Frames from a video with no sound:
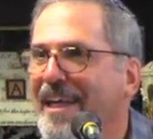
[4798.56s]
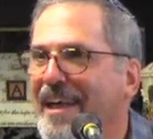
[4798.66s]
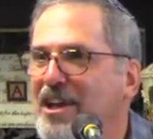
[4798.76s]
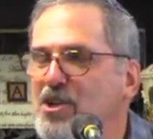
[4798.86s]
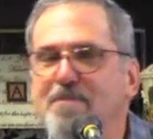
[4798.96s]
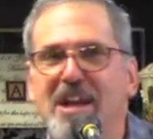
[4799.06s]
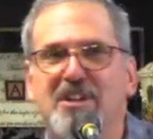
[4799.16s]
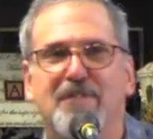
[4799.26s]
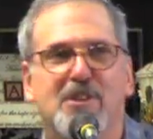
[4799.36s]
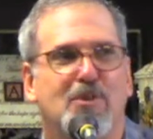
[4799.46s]
Could you imagine
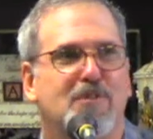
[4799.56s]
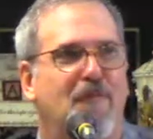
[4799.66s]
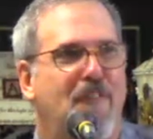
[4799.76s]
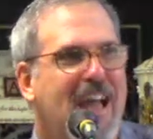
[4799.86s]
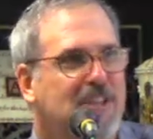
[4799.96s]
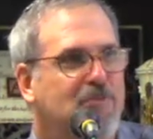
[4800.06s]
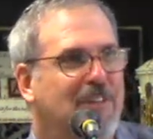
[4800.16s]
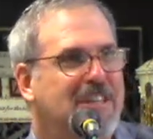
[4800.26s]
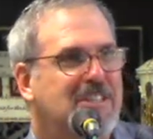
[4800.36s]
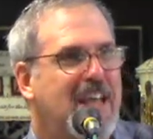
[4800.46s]
if this was
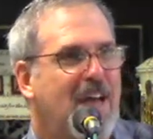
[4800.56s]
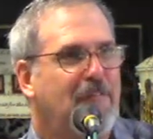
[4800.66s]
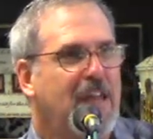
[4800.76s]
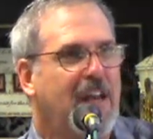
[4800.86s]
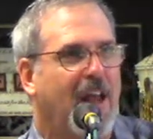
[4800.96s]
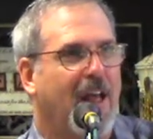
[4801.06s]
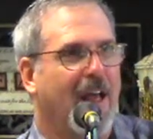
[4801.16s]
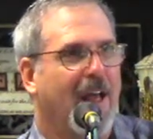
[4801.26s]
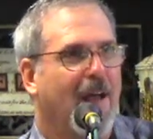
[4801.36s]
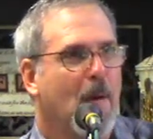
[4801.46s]
fast-release caffeine?
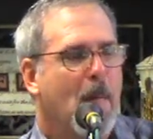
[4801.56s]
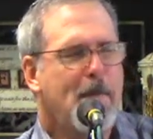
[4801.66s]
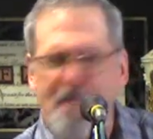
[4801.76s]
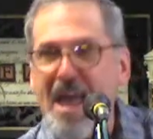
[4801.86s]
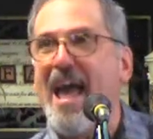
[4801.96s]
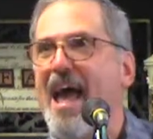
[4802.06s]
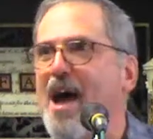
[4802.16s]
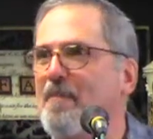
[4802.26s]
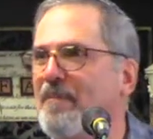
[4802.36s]
Bam!